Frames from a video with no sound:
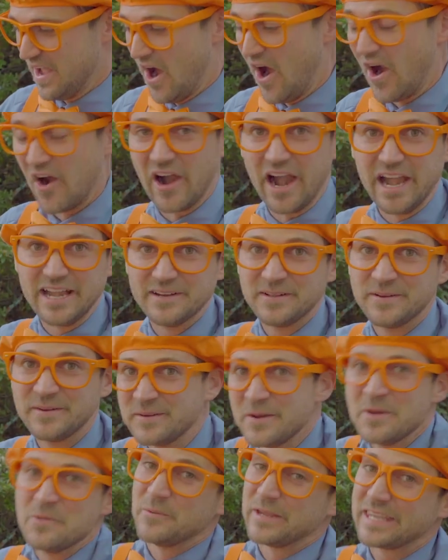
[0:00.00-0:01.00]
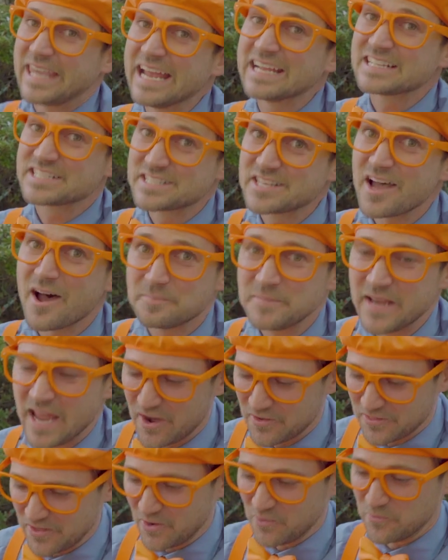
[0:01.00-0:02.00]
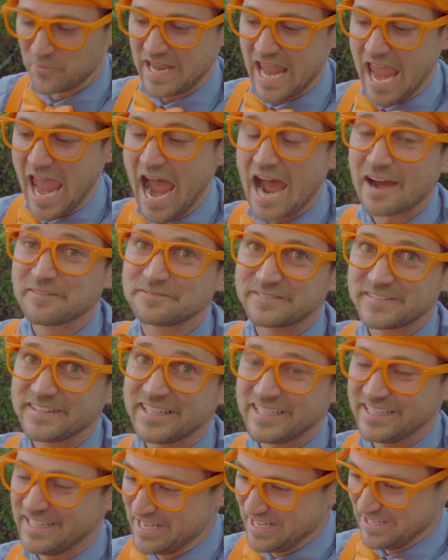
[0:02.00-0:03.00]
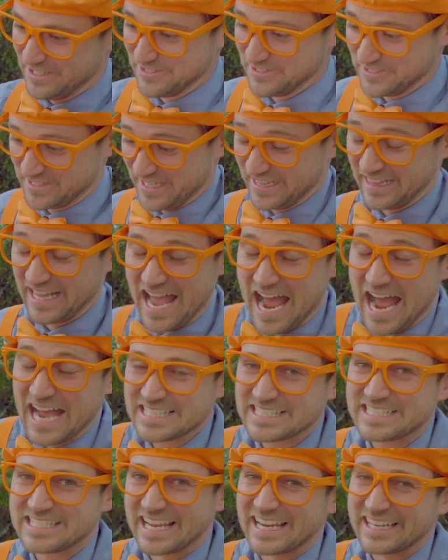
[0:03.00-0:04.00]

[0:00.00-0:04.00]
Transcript: All right, we can't stop now though. We have to use the last